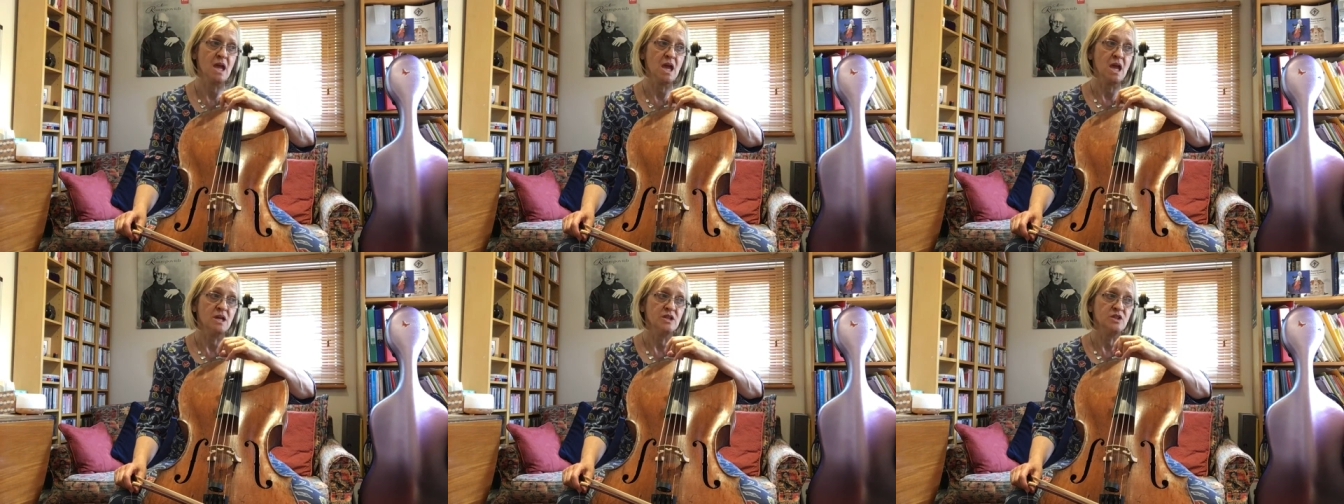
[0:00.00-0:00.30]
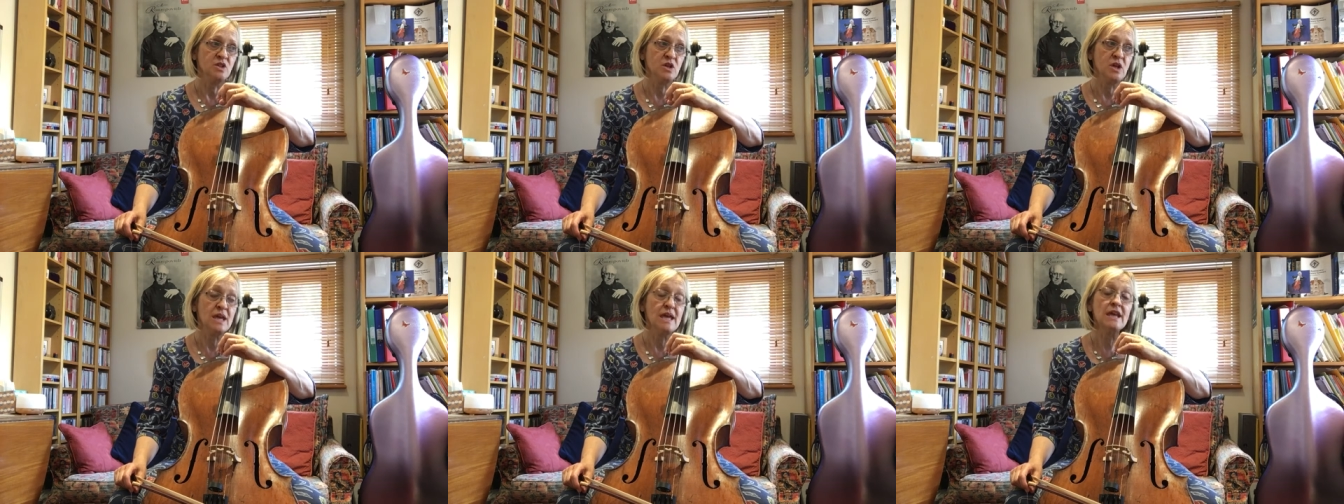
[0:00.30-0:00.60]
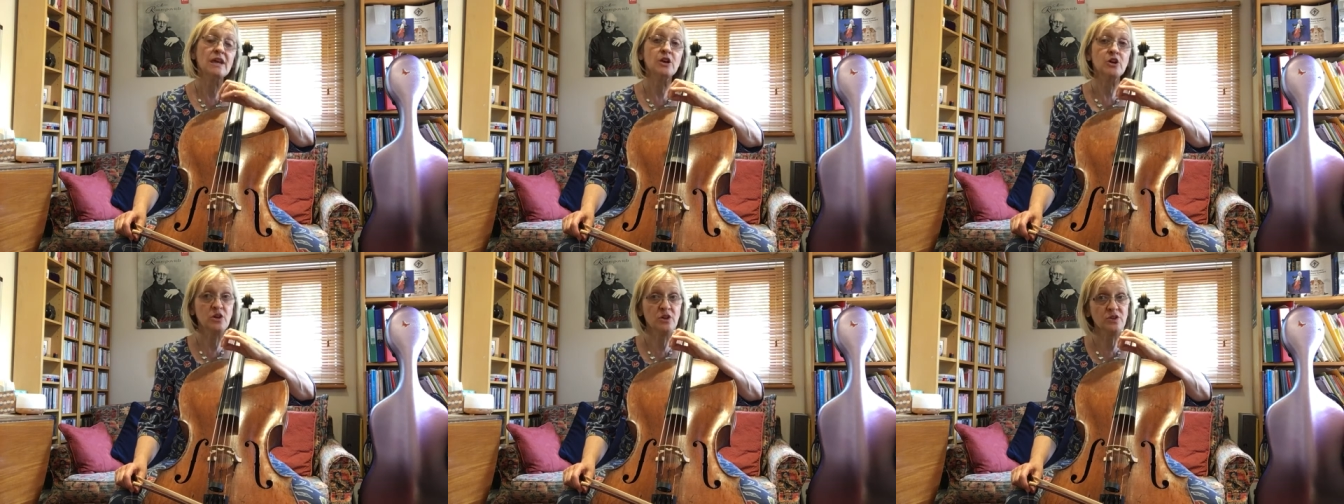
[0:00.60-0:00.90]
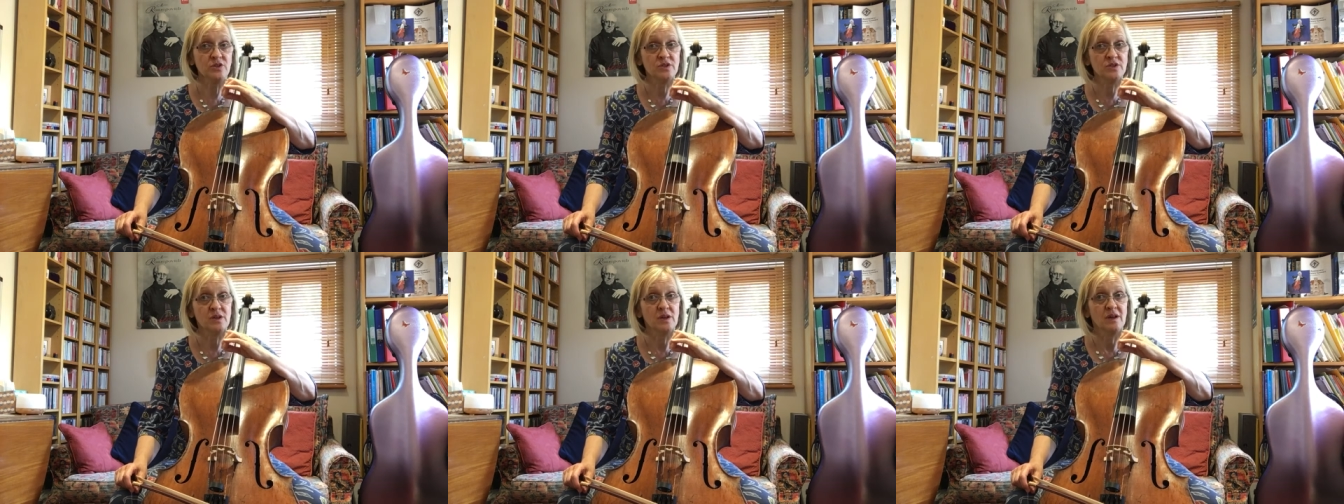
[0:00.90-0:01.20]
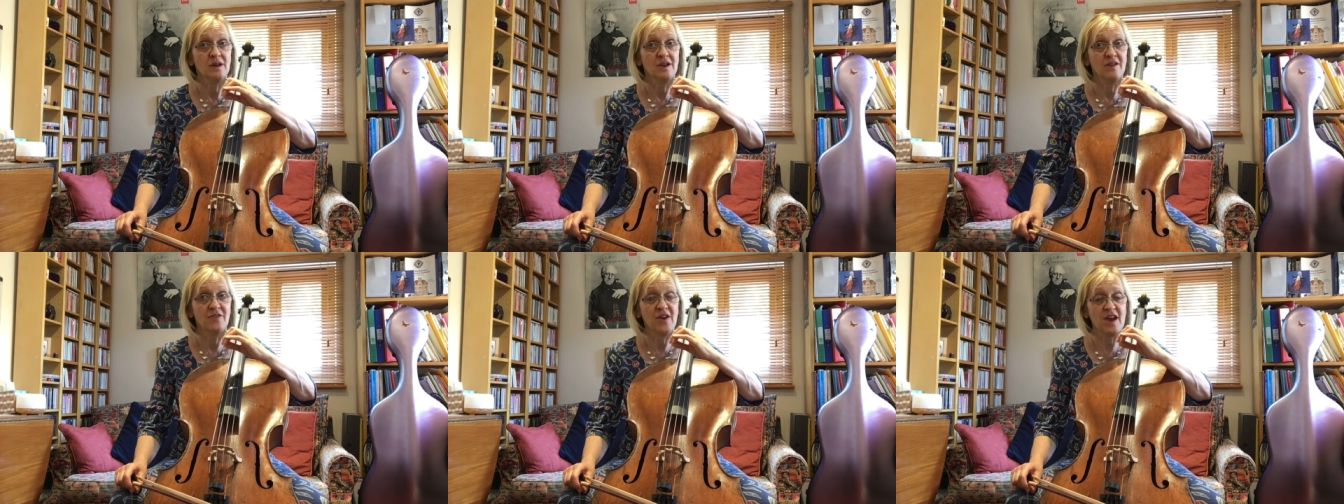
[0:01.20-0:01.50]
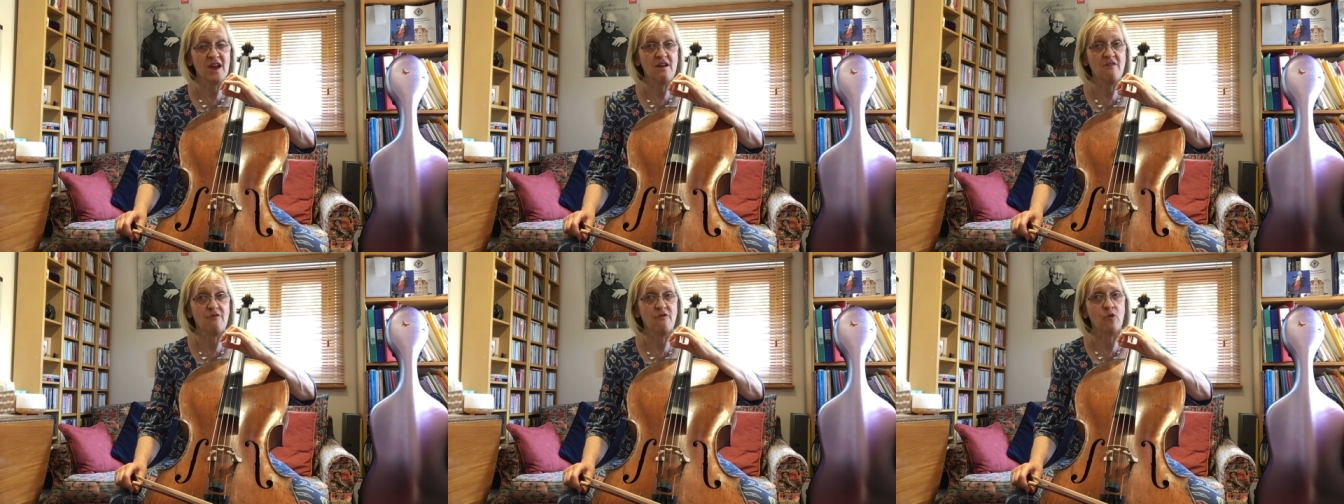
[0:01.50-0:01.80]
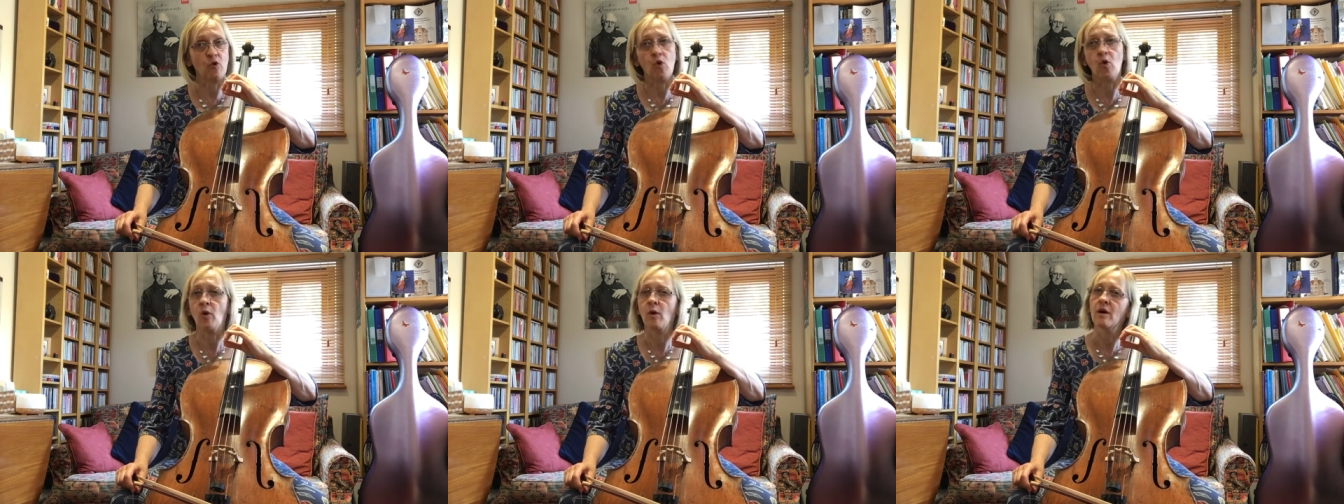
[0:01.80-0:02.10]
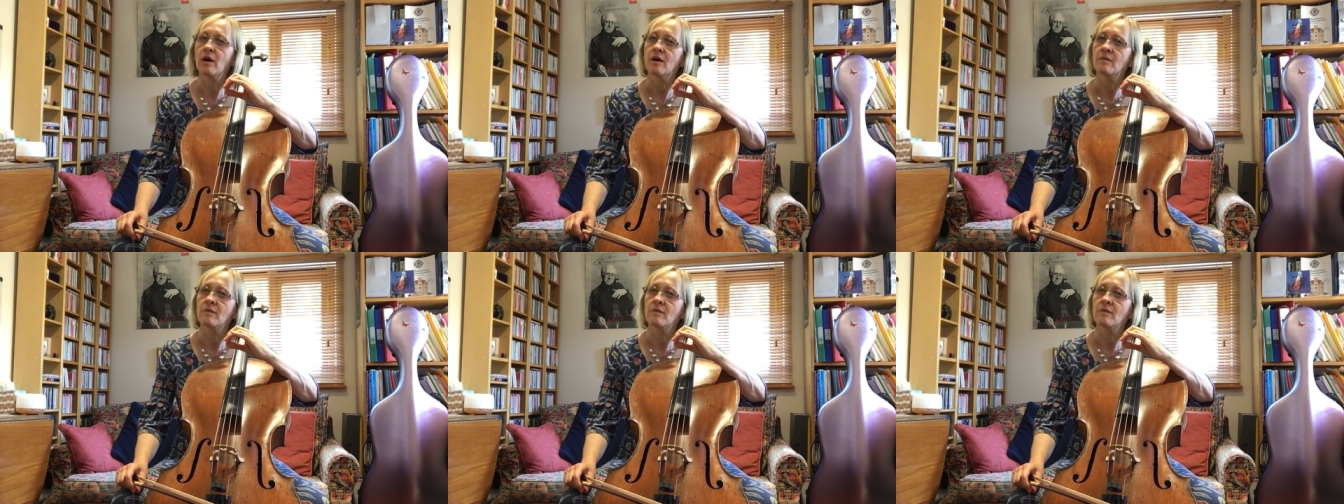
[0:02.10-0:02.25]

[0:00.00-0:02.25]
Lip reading: So it could therefore